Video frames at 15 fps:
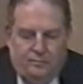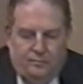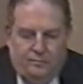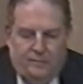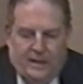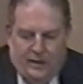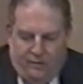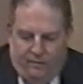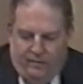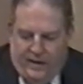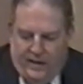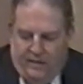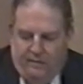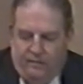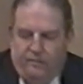
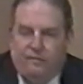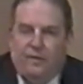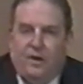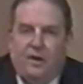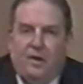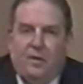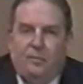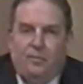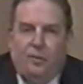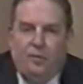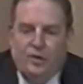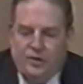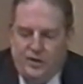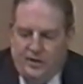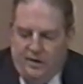innovative
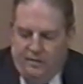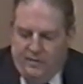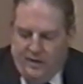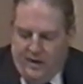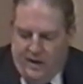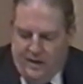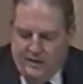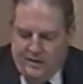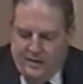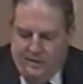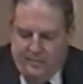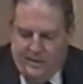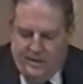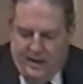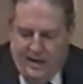portion of the
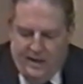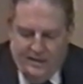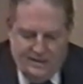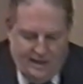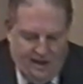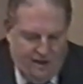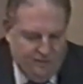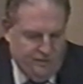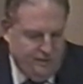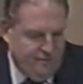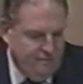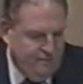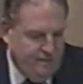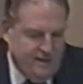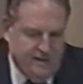concept, and that is how to
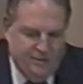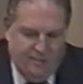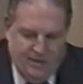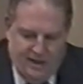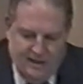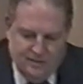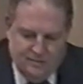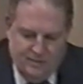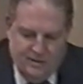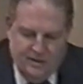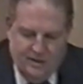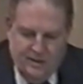confine the plasma.